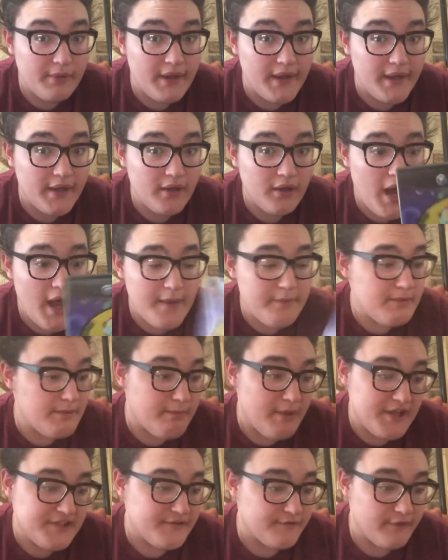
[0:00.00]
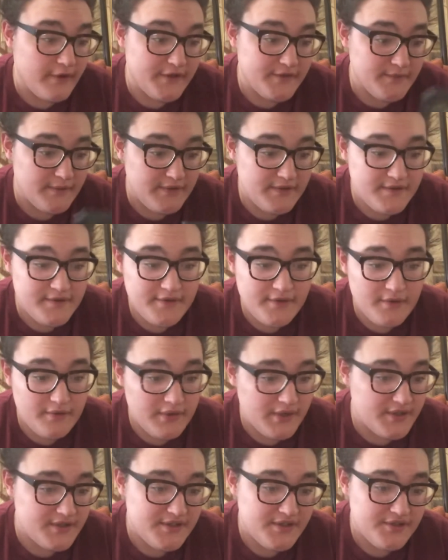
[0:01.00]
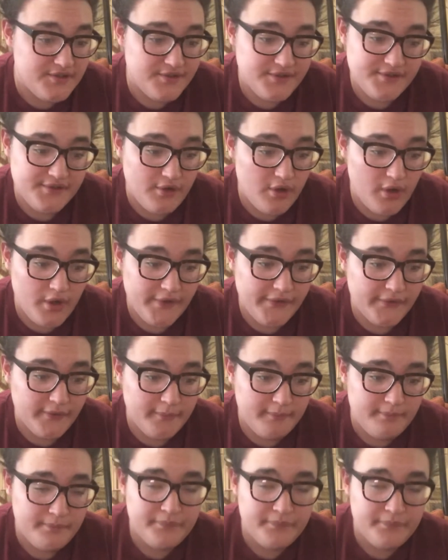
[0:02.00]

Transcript: Like, I'd be best friends with this dude because he's just awesome.